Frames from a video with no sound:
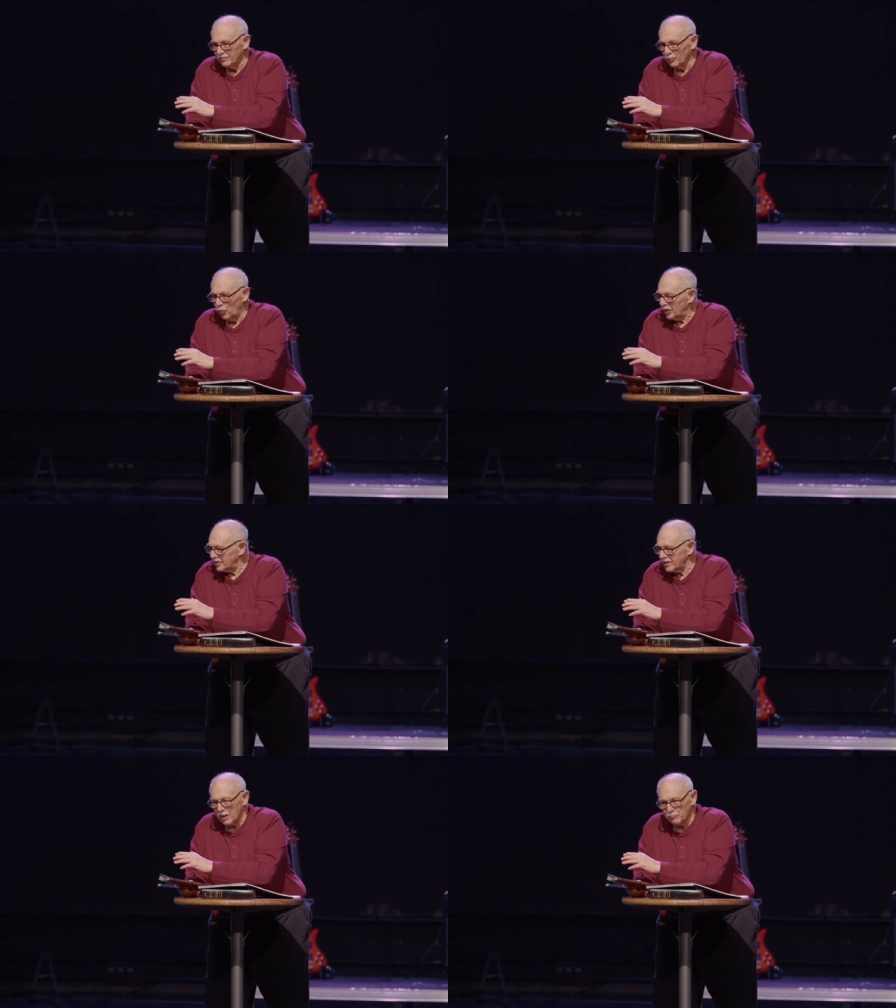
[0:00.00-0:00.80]
What
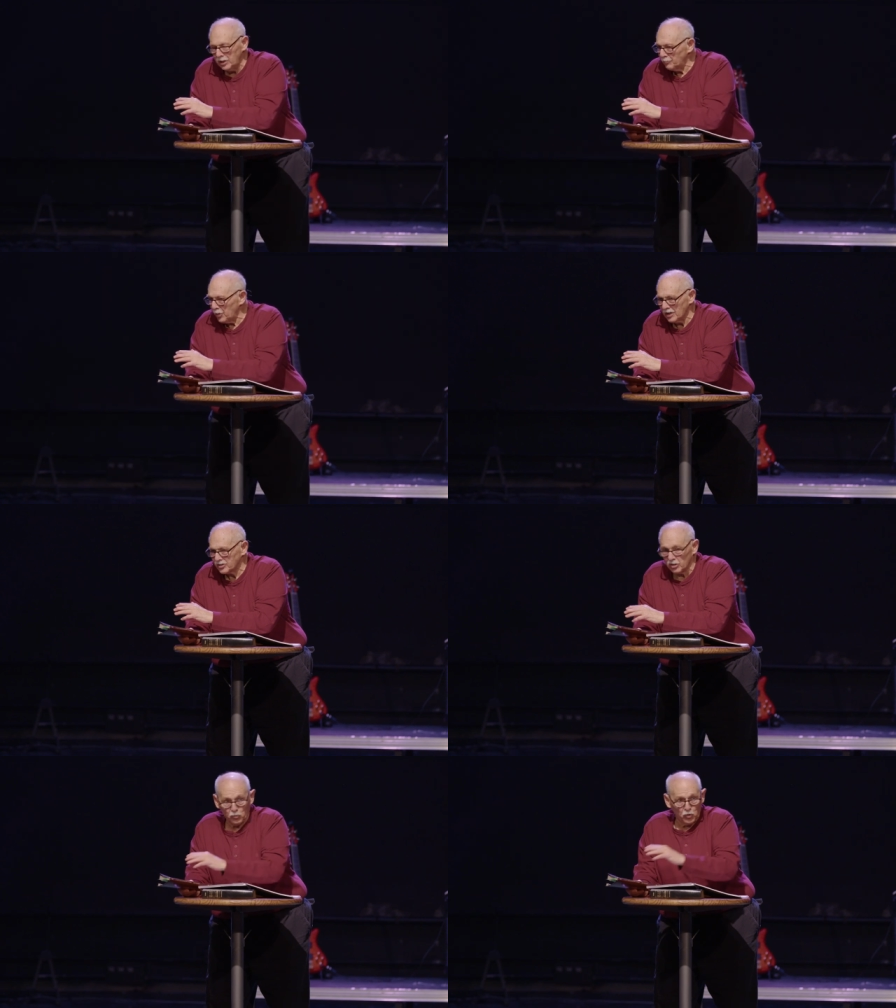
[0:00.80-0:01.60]
does that mean,
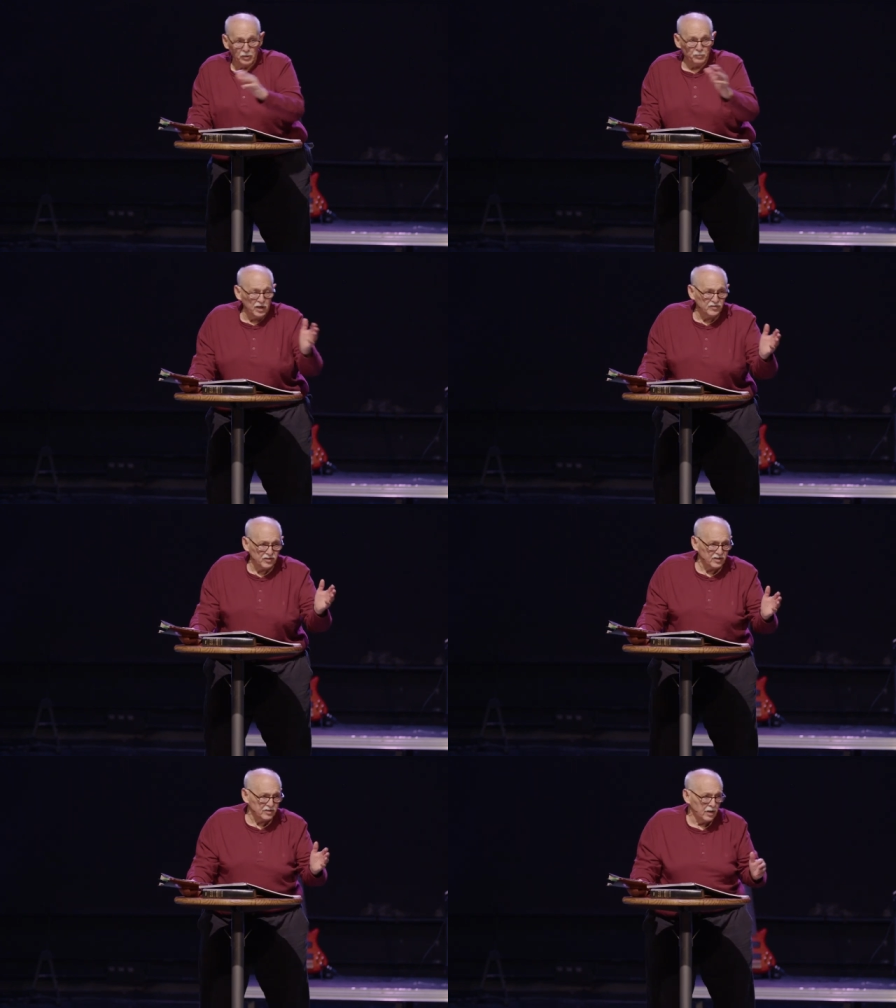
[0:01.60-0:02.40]
Pastor? What it means
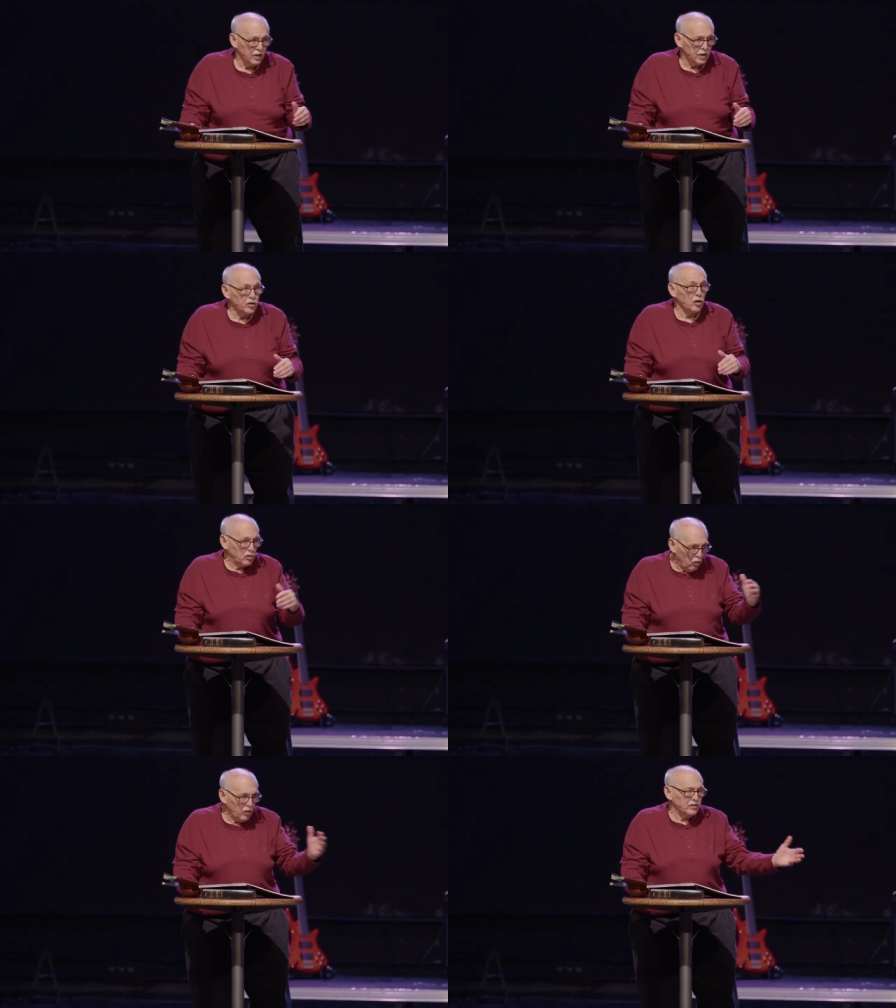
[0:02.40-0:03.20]
is there are
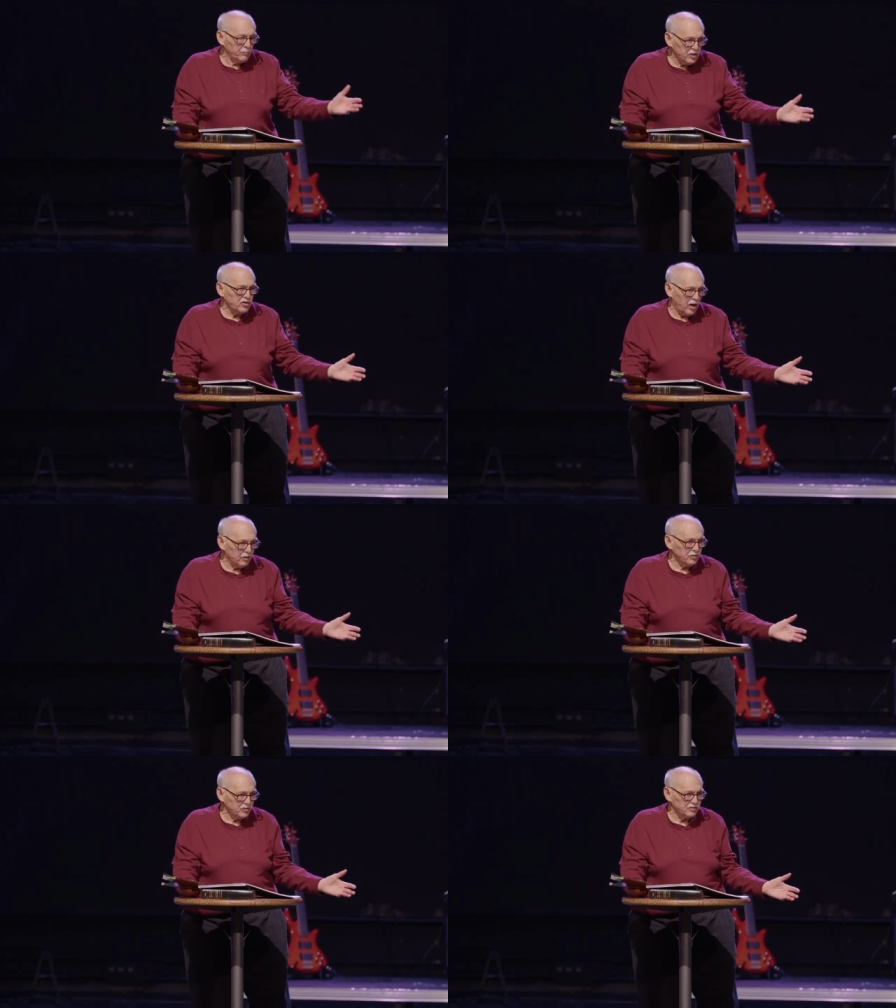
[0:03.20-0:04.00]
going to be
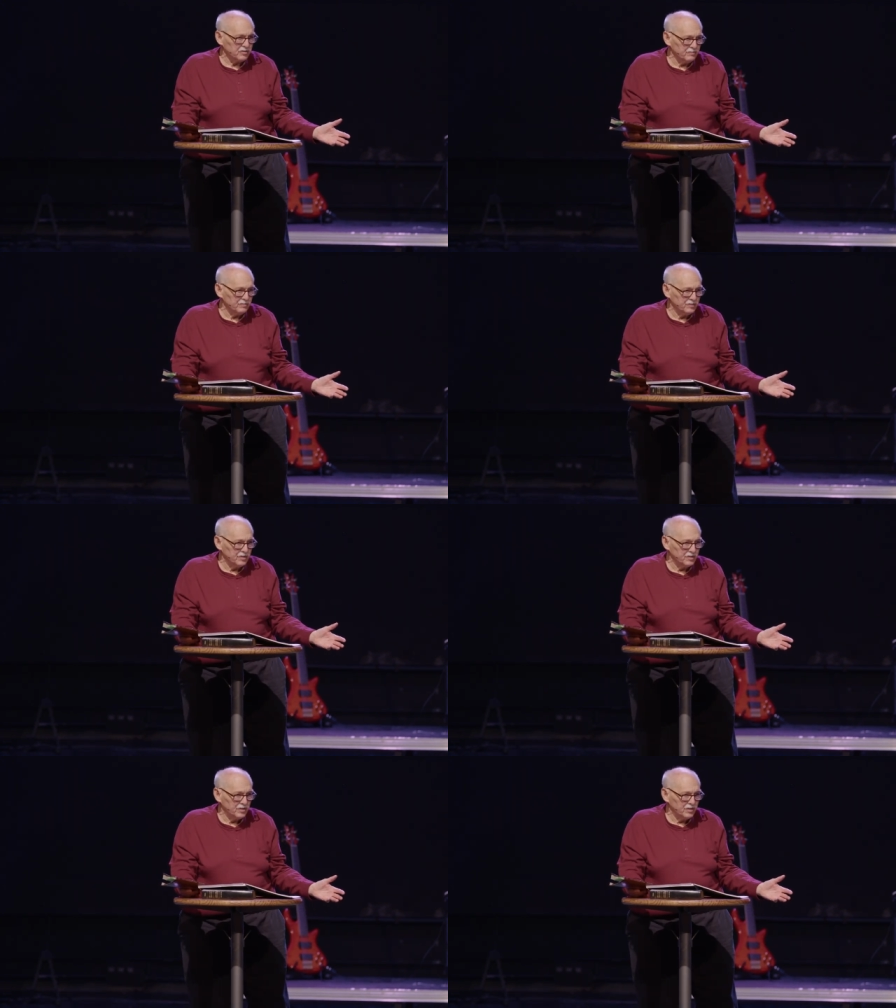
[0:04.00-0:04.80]
challenges.
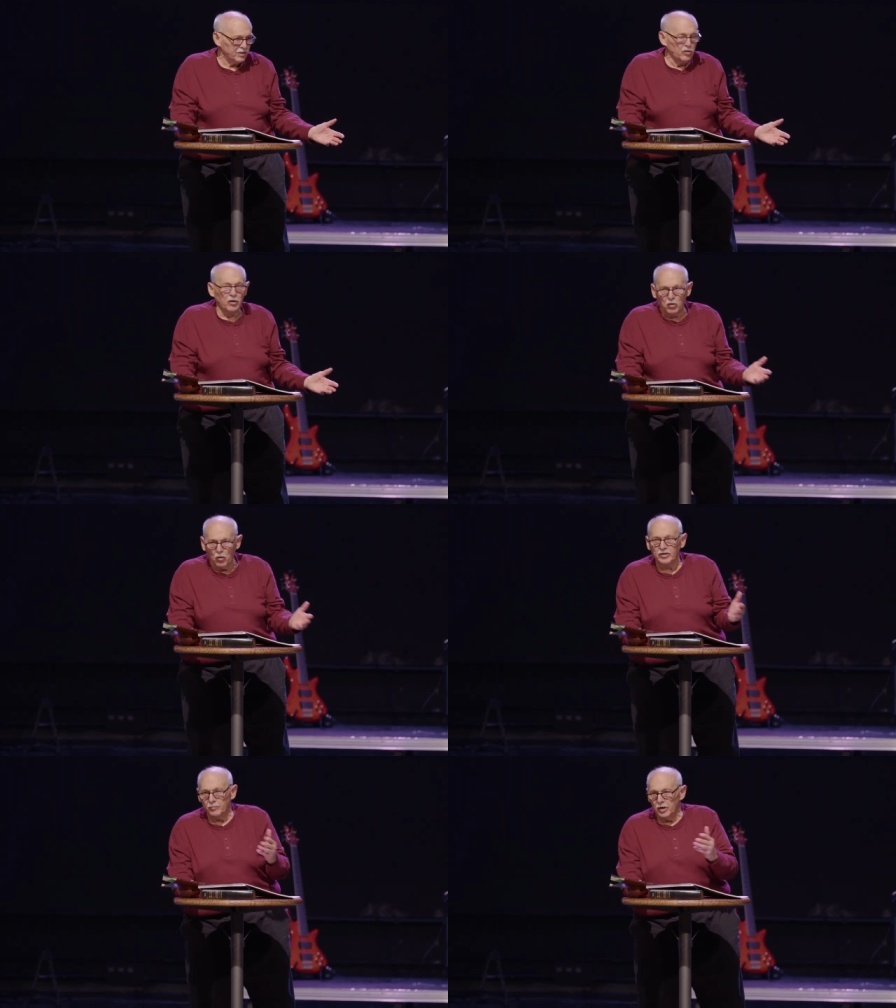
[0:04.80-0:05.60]
There are
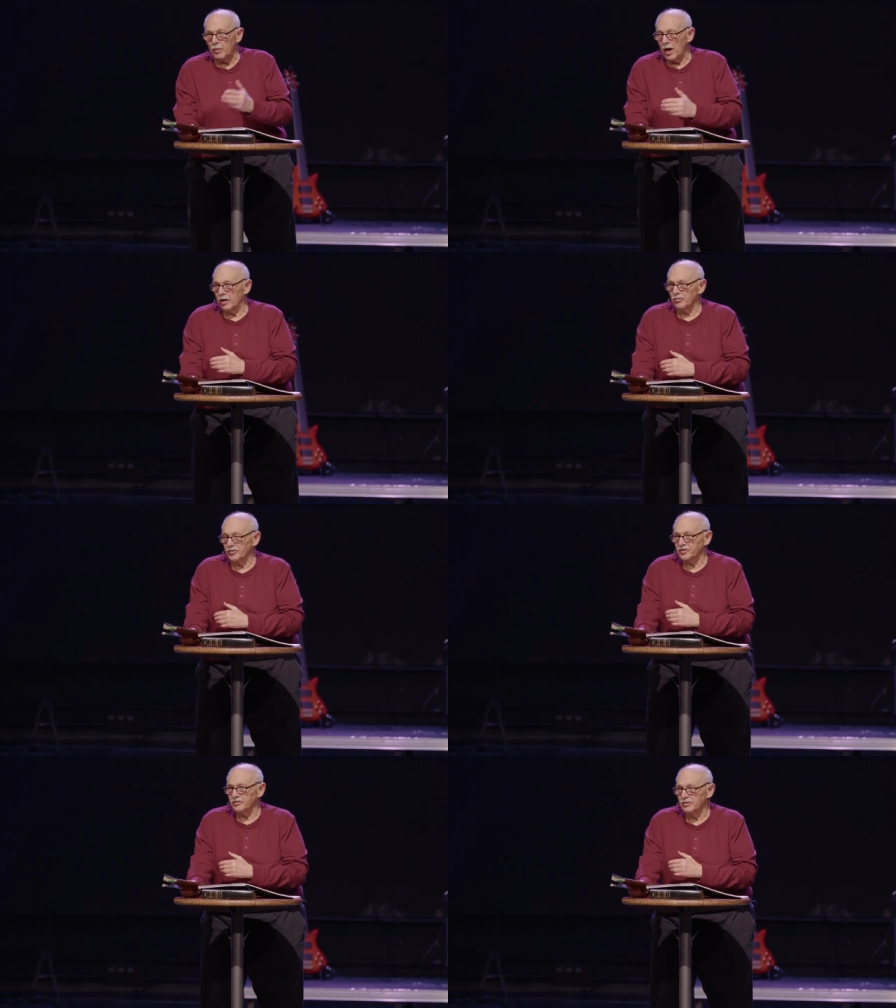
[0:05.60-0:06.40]
going to be
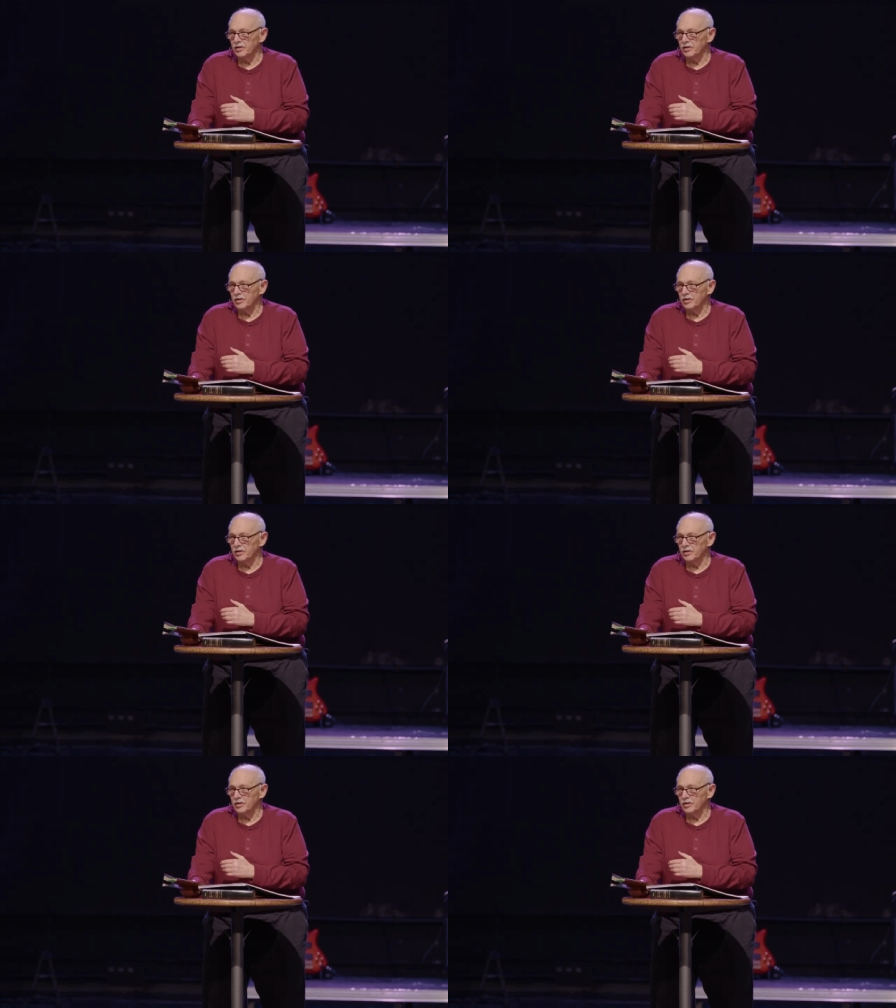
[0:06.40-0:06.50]
battles.